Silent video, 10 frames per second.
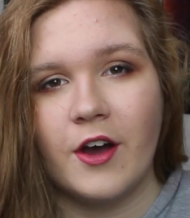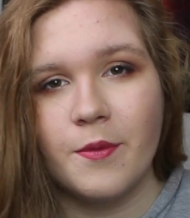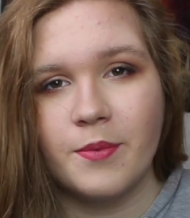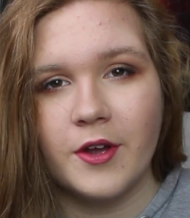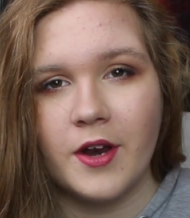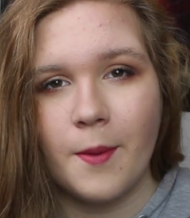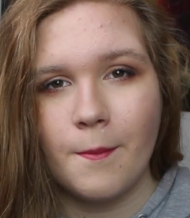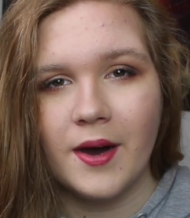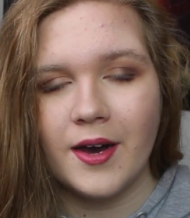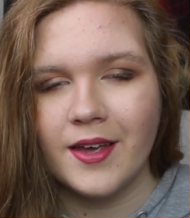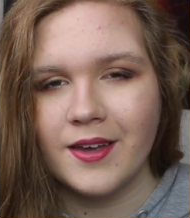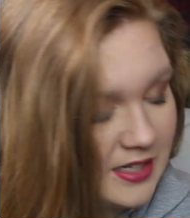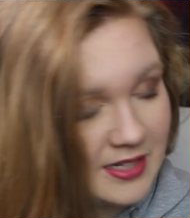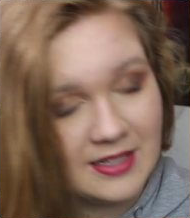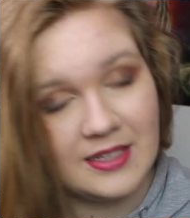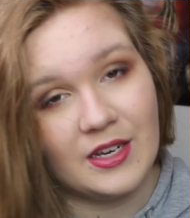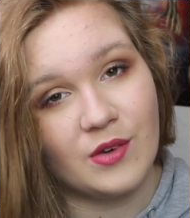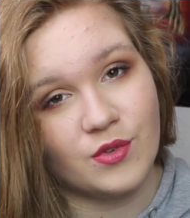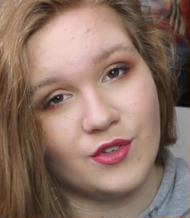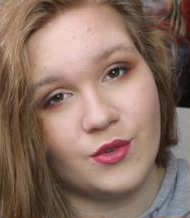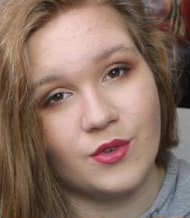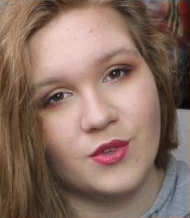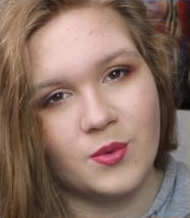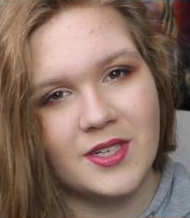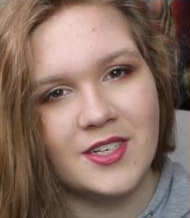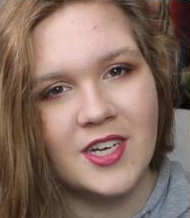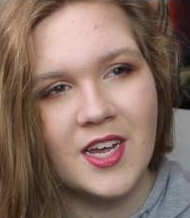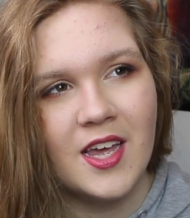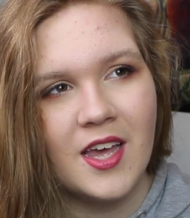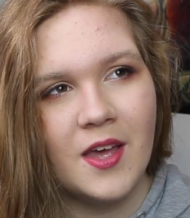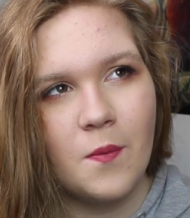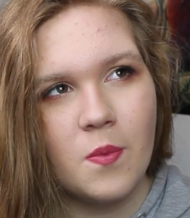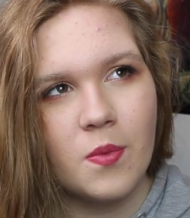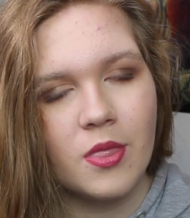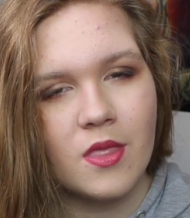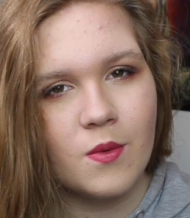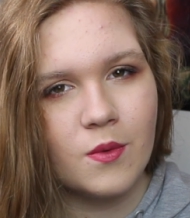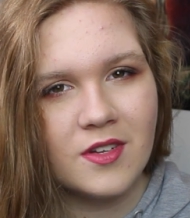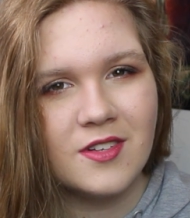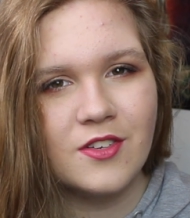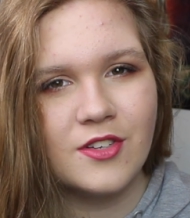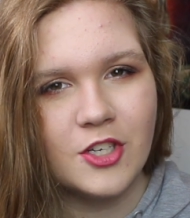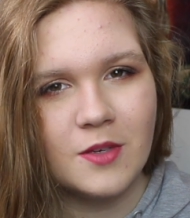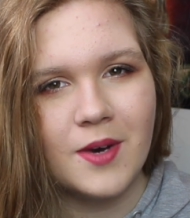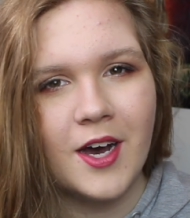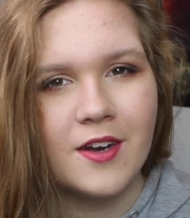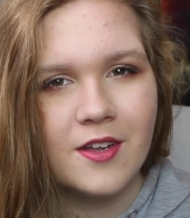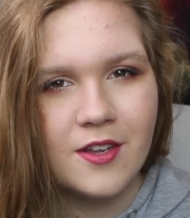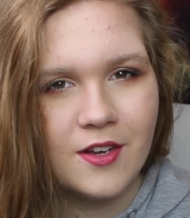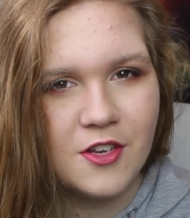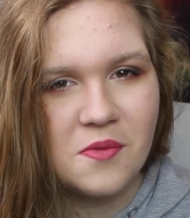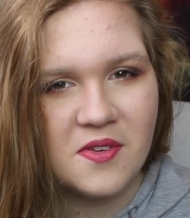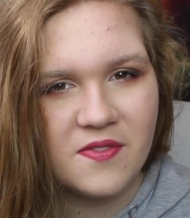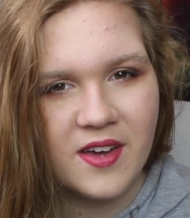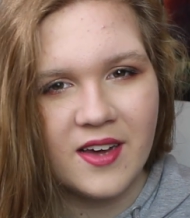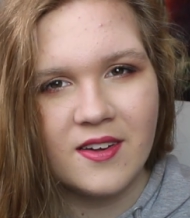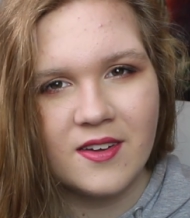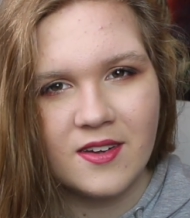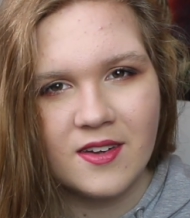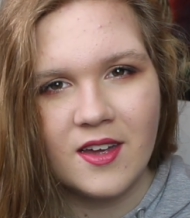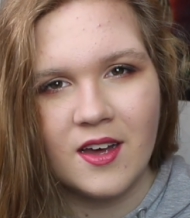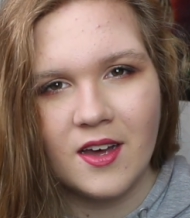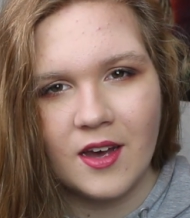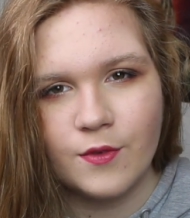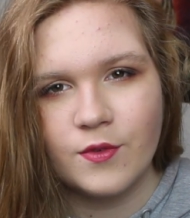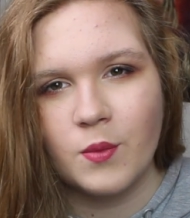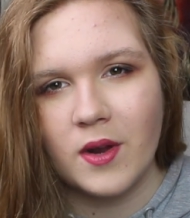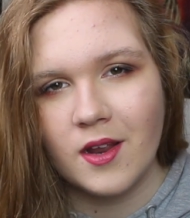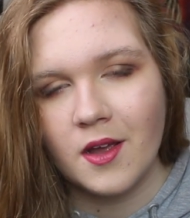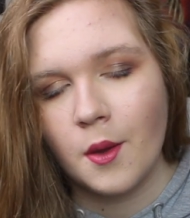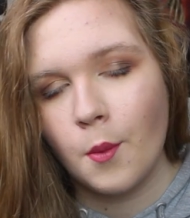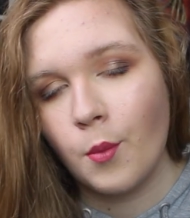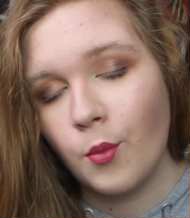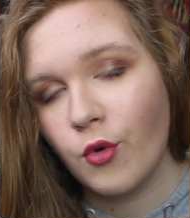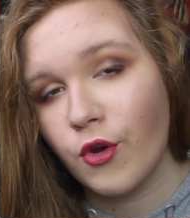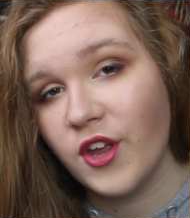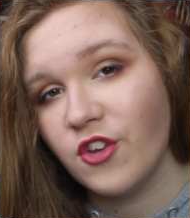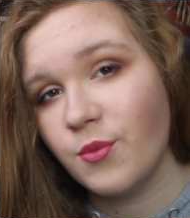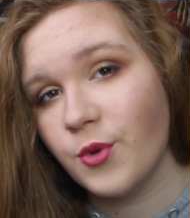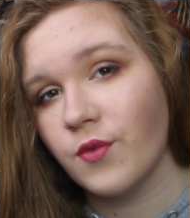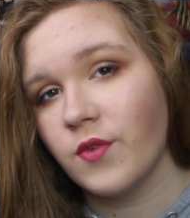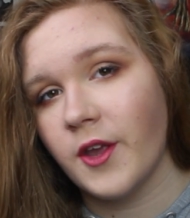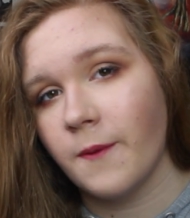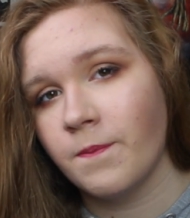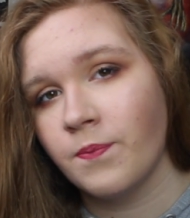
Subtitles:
open my GCSE results, which wasn't too bad, to be fair. Everything went pretty smoothly.